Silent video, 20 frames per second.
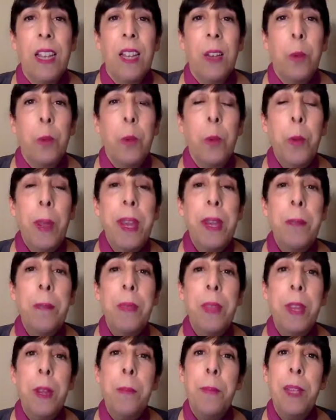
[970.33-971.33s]
We went
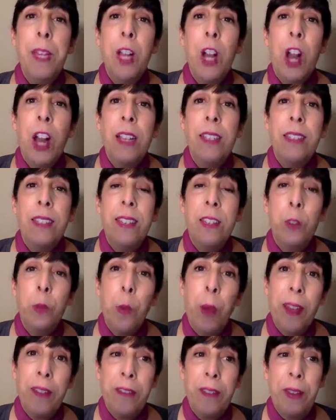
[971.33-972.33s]
up there because his
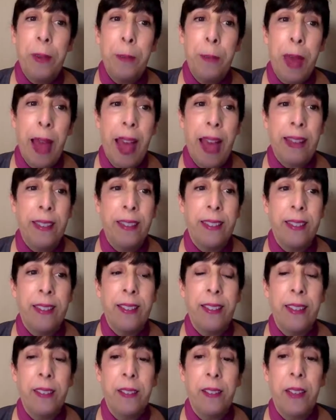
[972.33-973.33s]
wife had
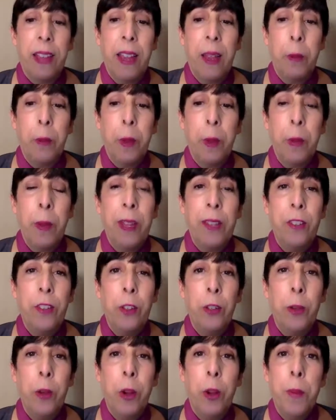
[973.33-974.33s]
passed, and we went
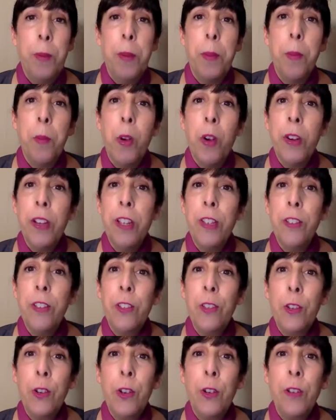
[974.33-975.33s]
to her memorial
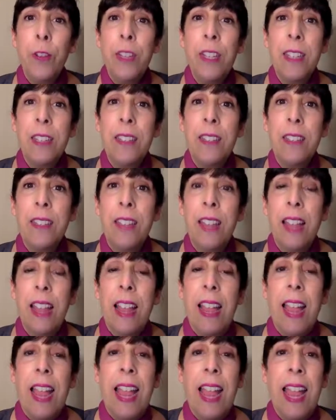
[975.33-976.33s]
service,
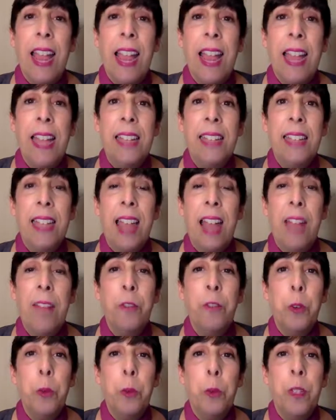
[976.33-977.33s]
and
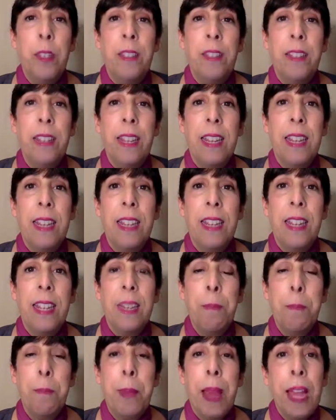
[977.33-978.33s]
afterwards in
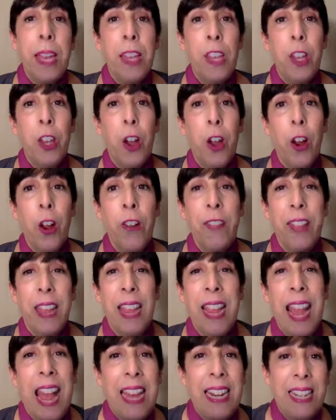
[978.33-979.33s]
the backyard
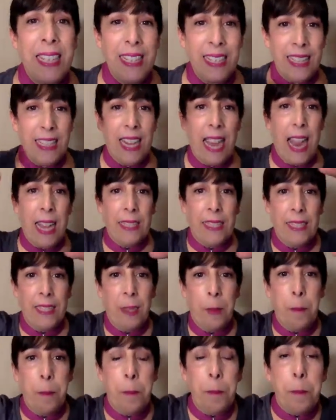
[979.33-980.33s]
they had a tent,
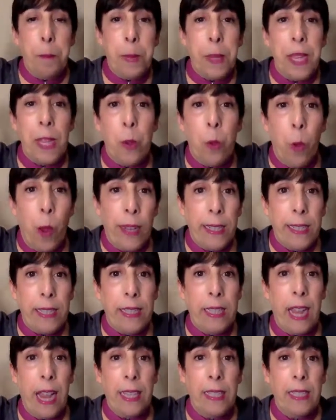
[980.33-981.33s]
a big white
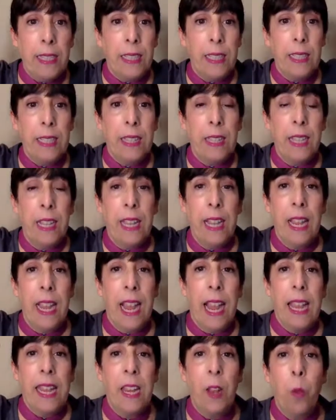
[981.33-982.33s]
tent,
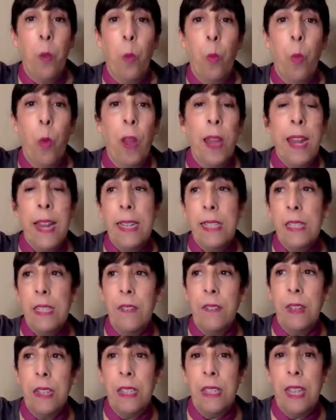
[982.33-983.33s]
and on one end
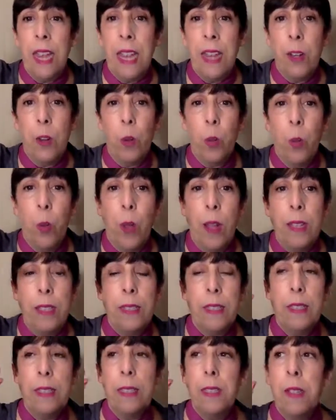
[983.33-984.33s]
of the tent
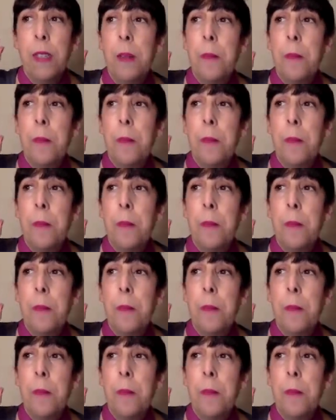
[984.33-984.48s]
was